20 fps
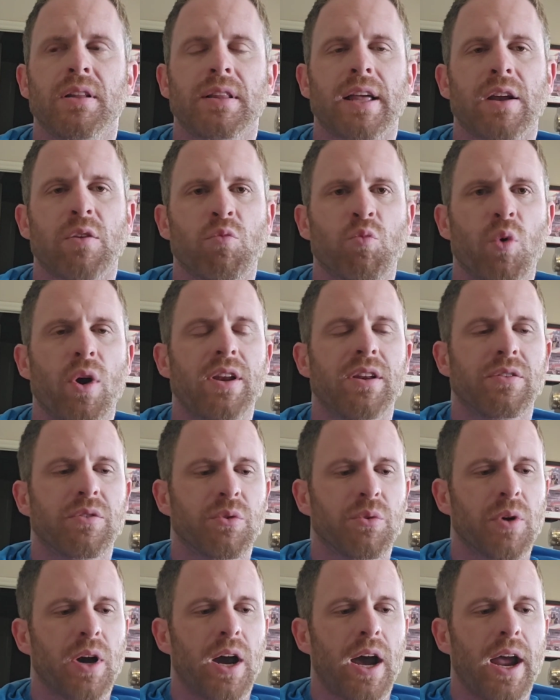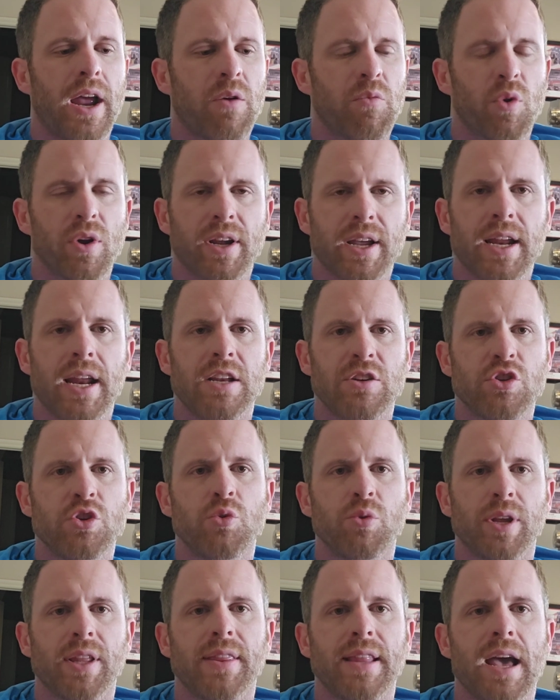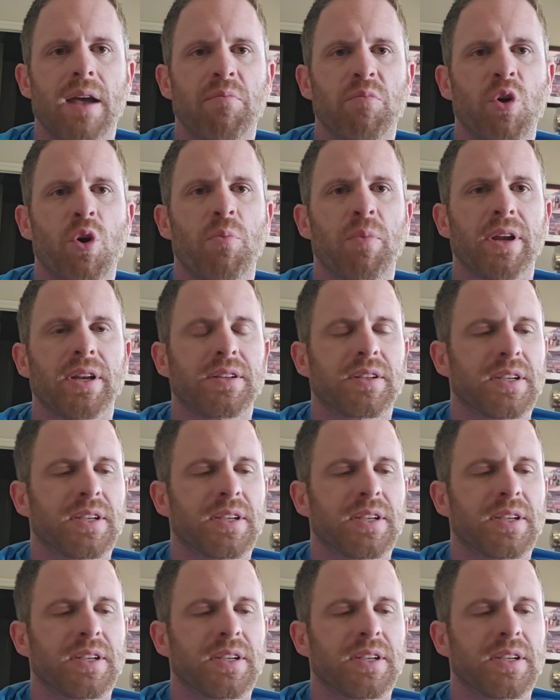like, what can I do in that moment?